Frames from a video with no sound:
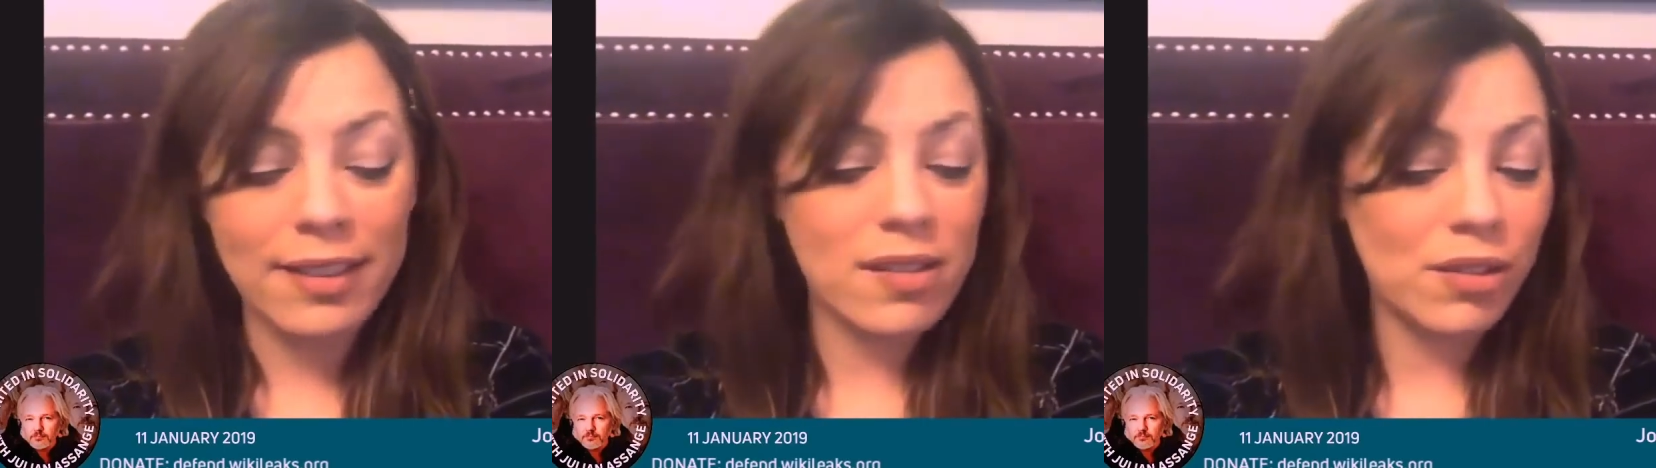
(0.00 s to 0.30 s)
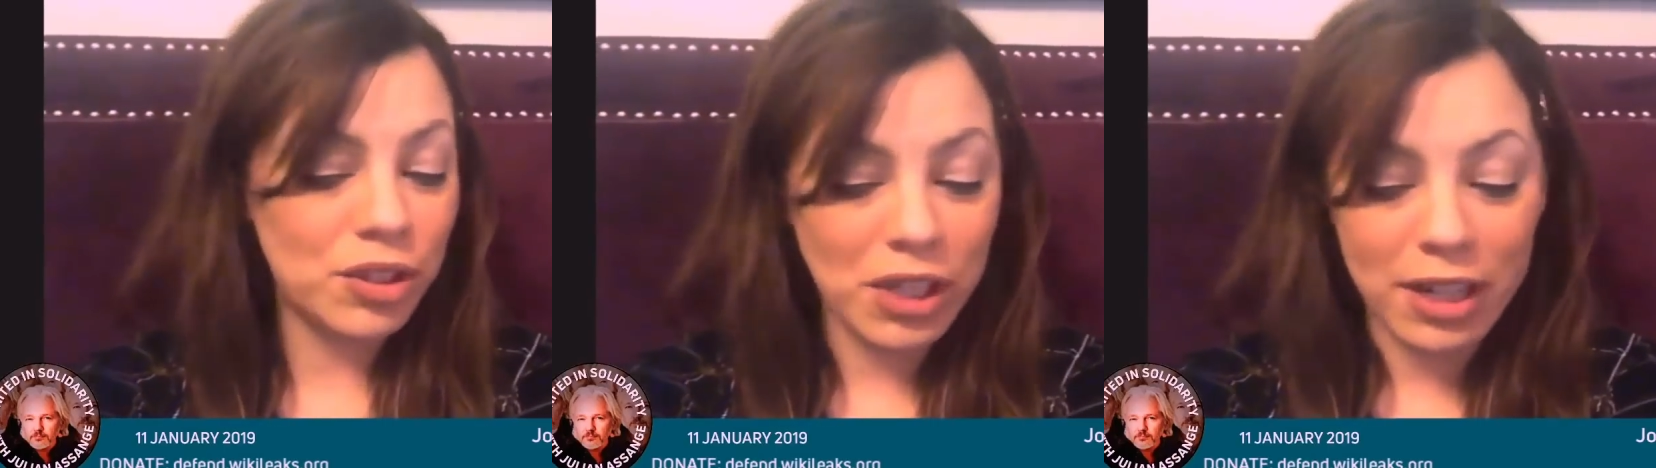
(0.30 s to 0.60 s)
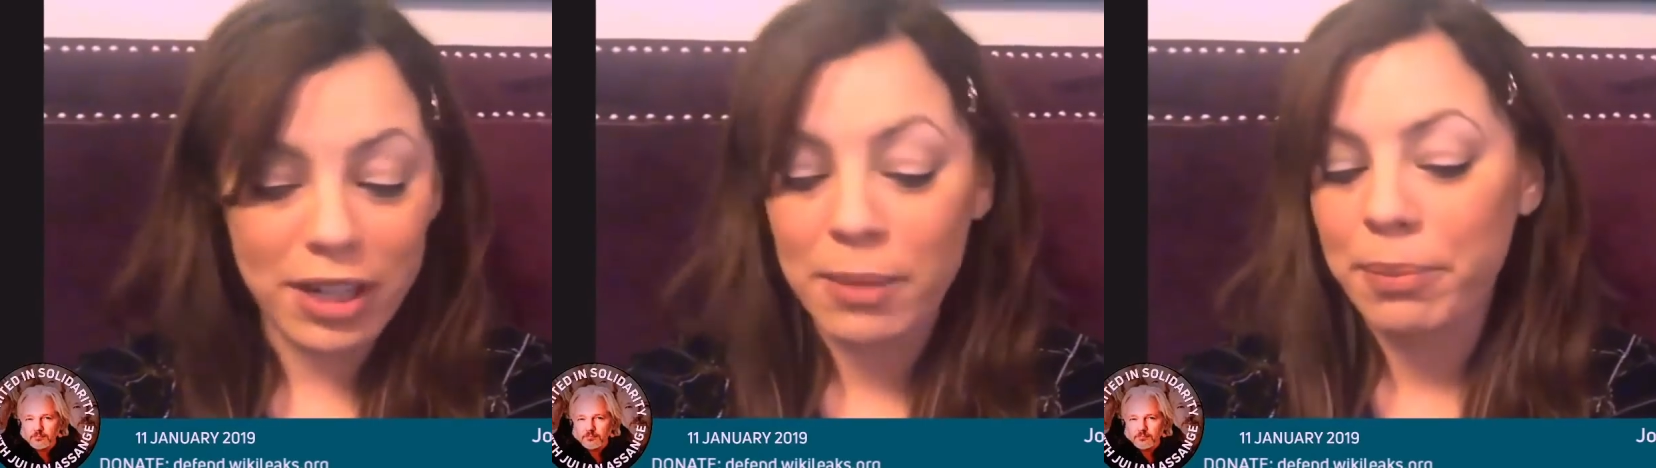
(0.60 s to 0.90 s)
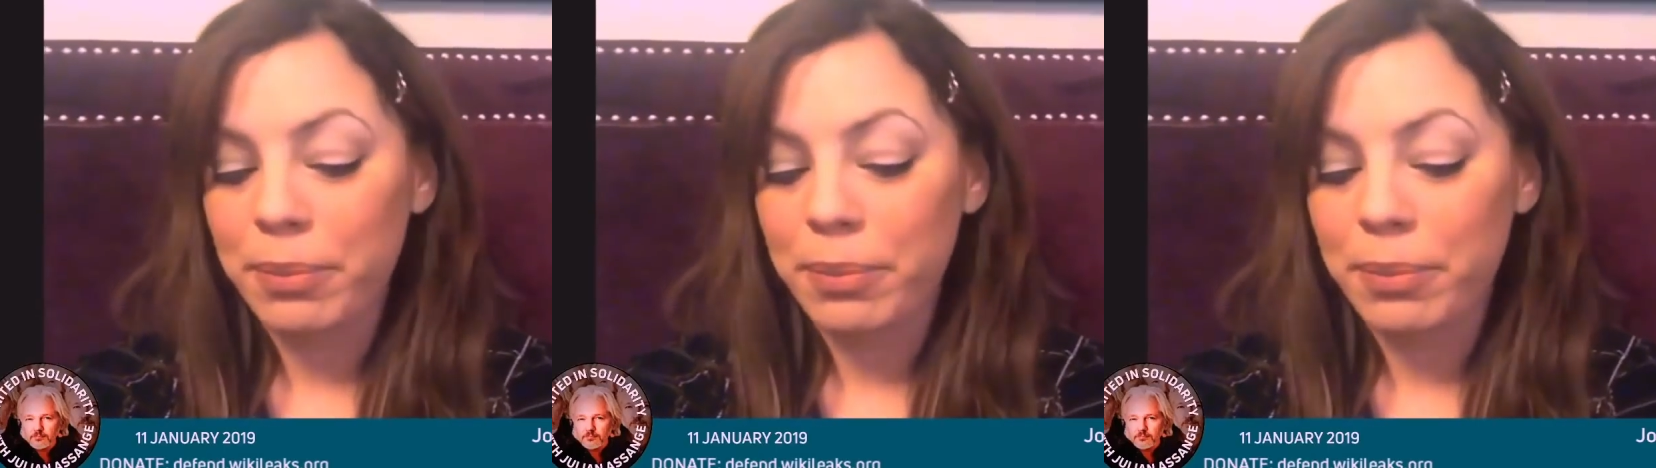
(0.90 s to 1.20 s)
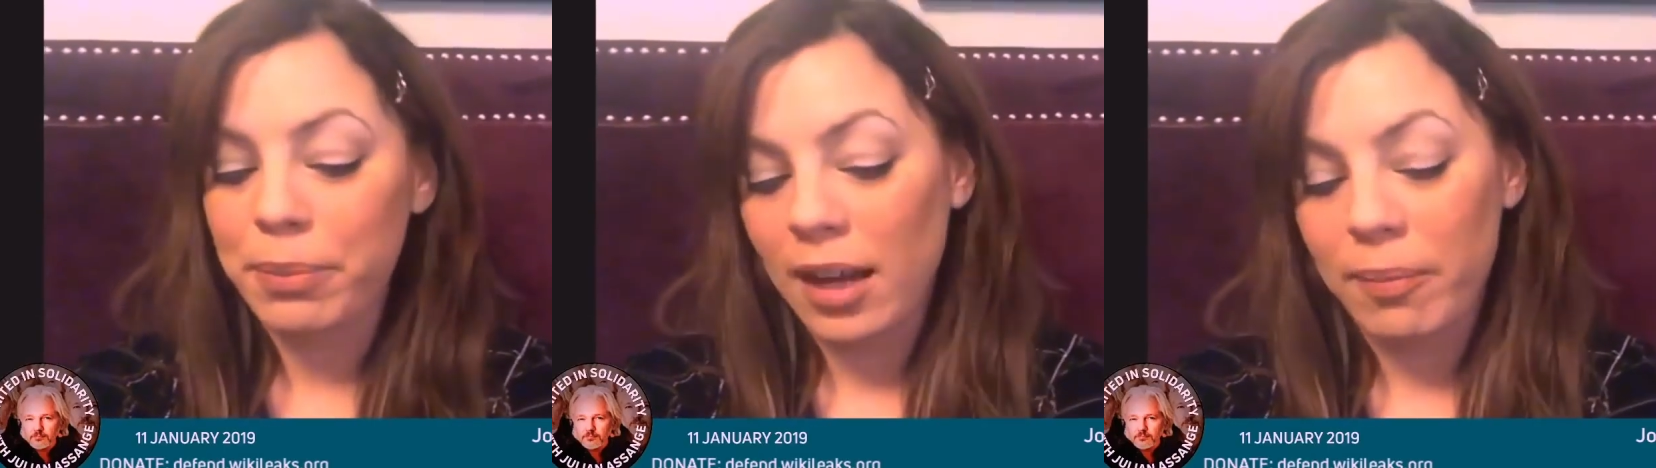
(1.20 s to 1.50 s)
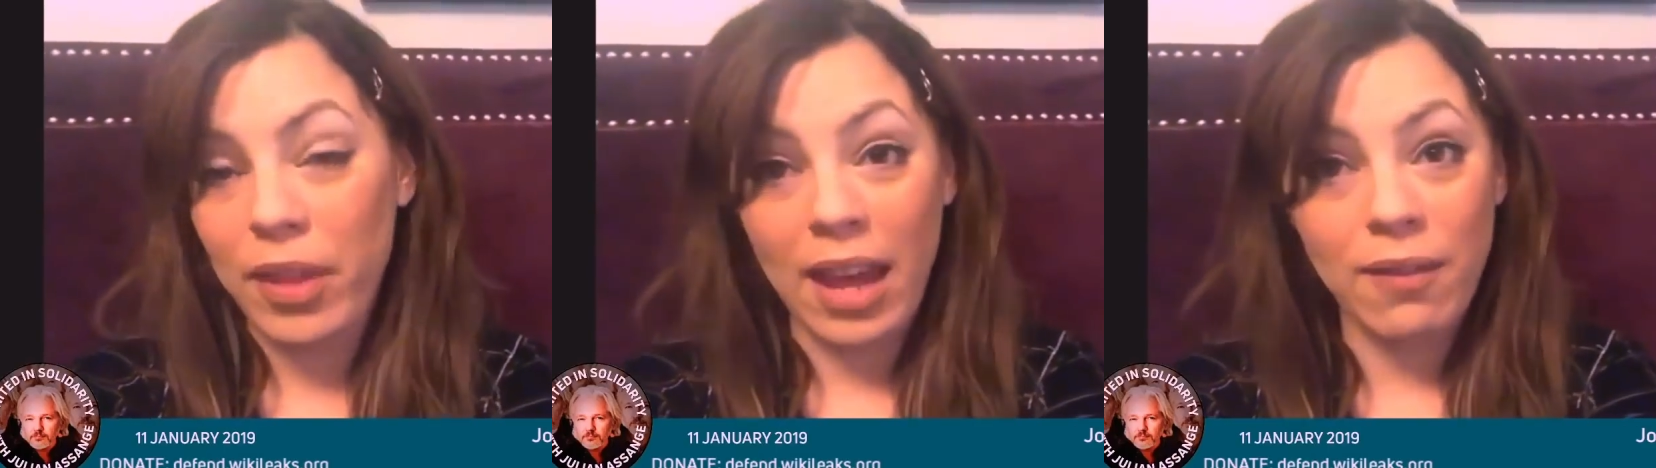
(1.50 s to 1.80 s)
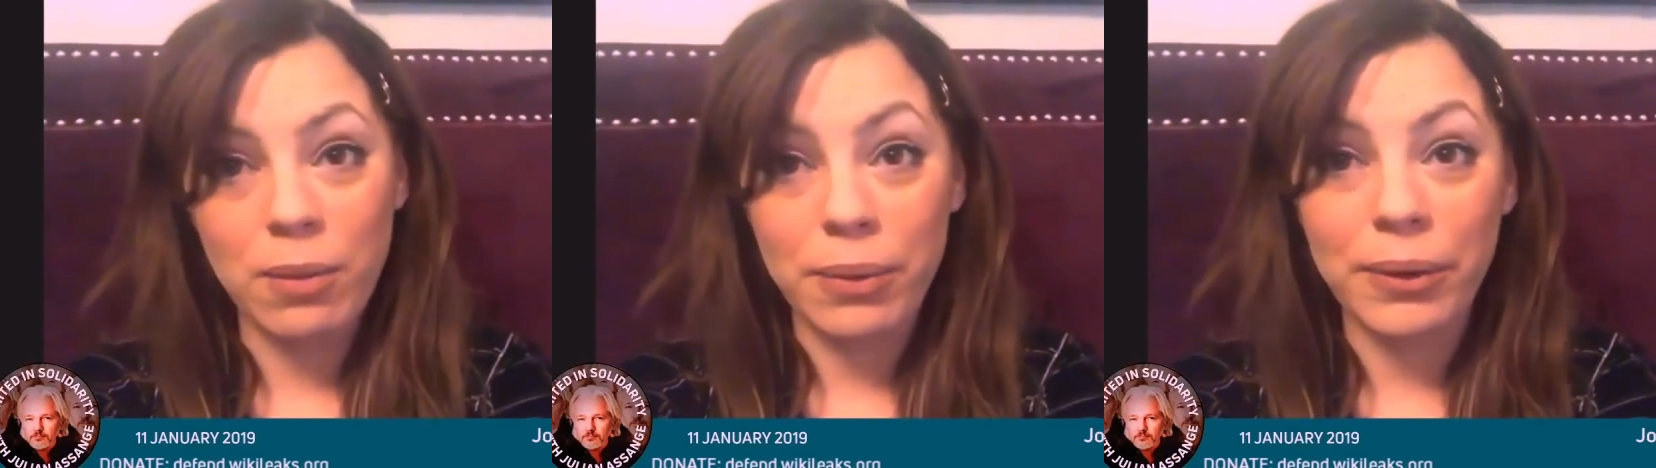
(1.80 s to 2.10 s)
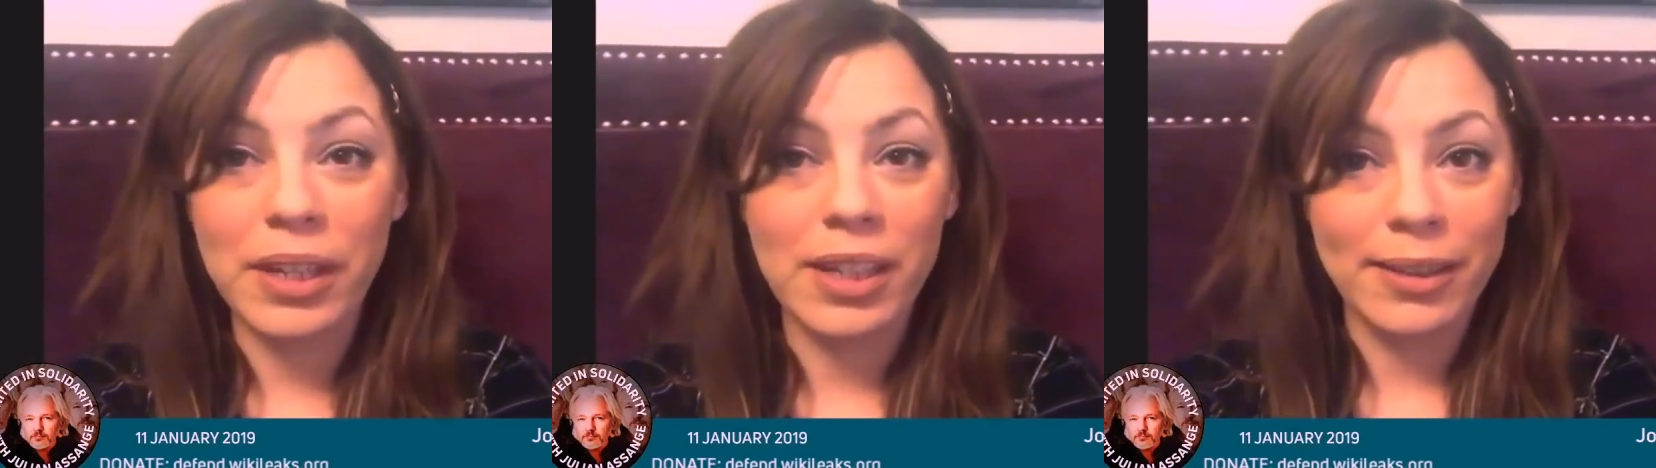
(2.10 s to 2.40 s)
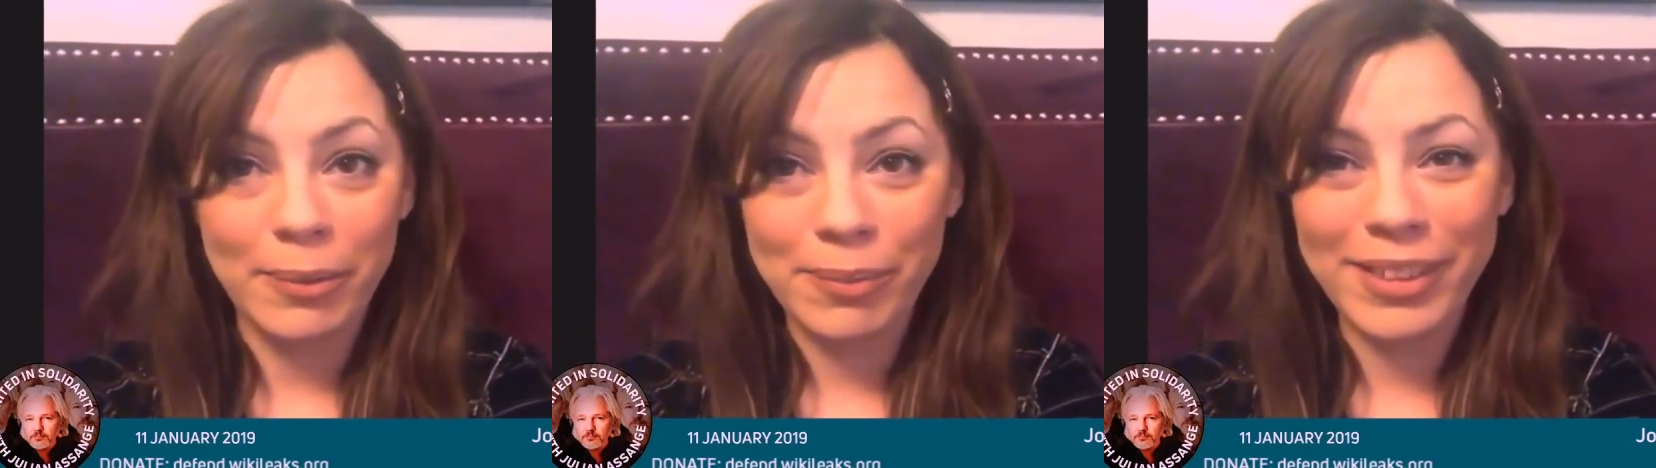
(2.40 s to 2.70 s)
Speaker 1: still sharp. Um, they haven't broken him,